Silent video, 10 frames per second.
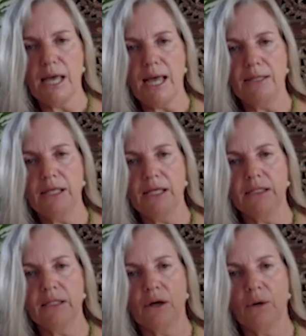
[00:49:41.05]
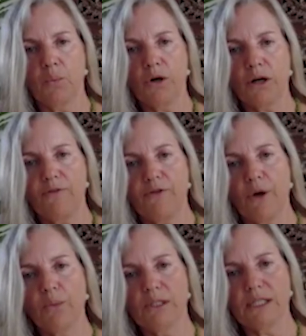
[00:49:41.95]
And then what I
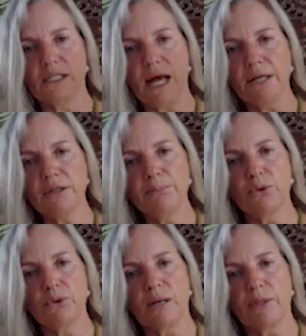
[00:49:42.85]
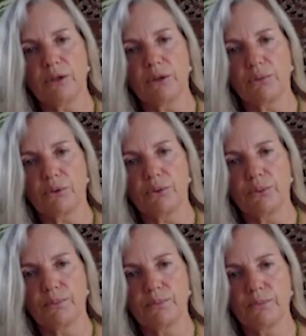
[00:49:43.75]
felt was this other book coming through,